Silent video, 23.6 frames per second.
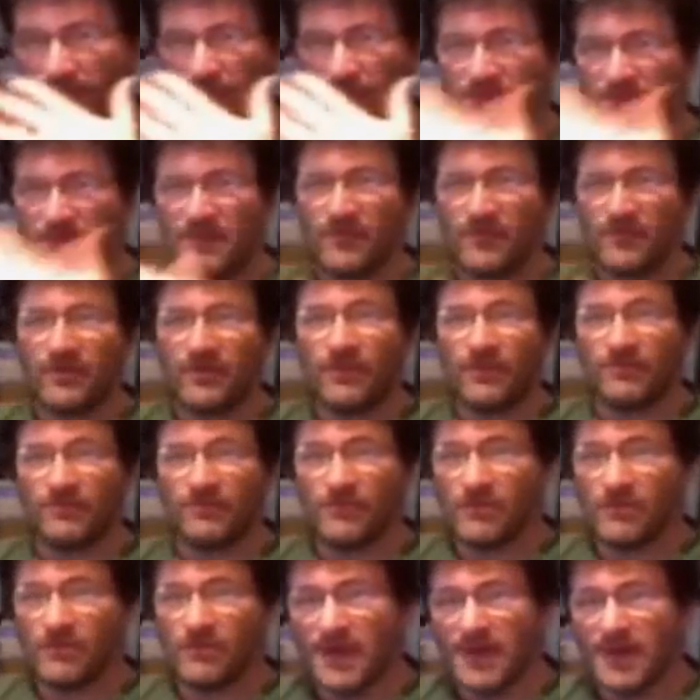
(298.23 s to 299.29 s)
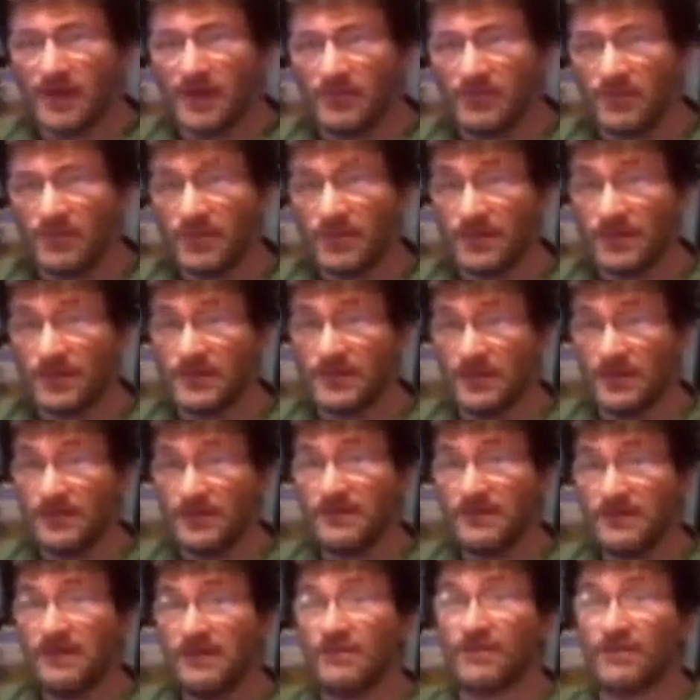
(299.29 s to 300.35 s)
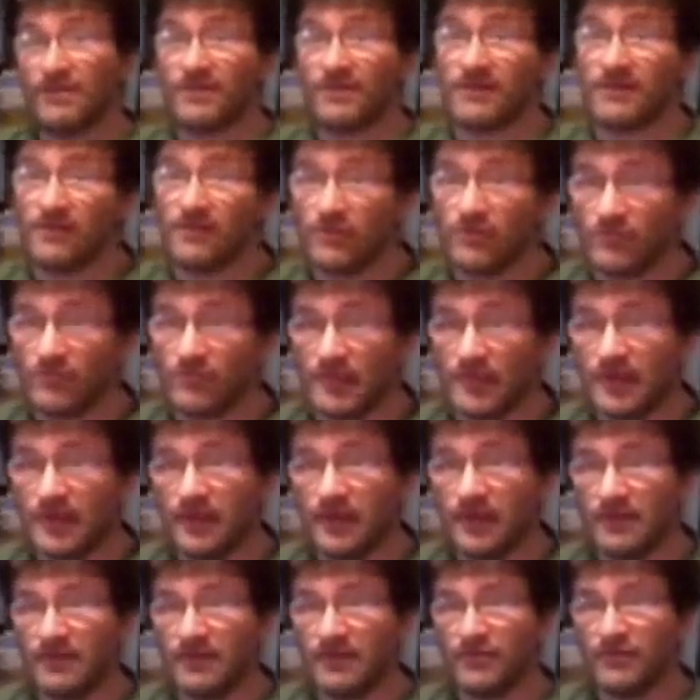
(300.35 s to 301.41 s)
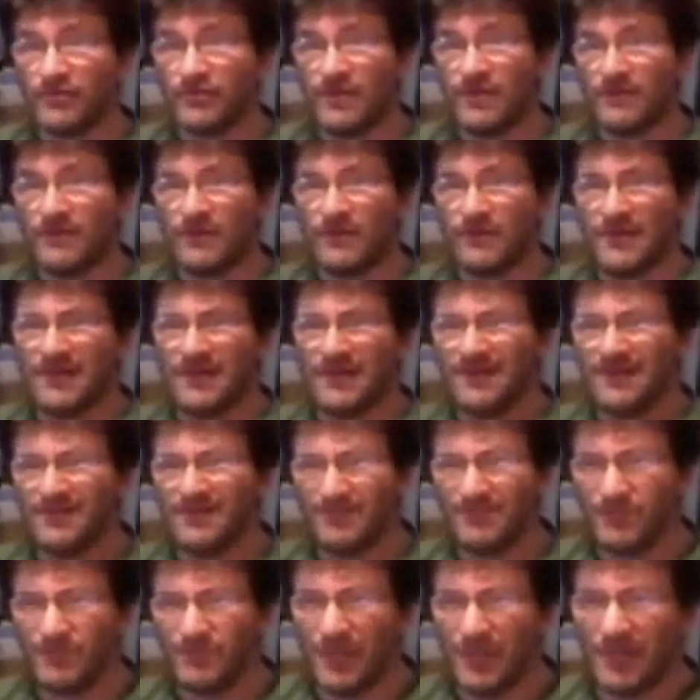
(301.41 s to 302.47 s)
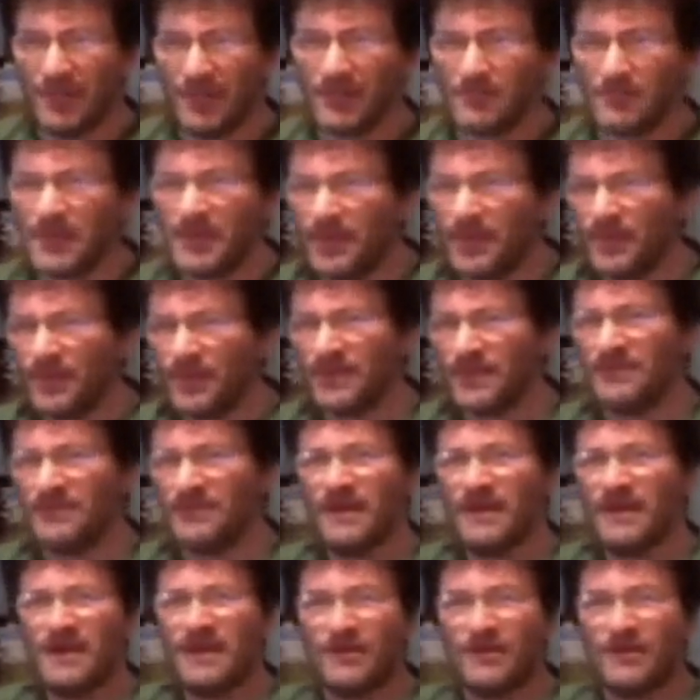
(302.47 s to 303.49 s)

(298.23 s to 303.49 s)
very much a throwback, almost like a 19th century English, not really Elizabethan,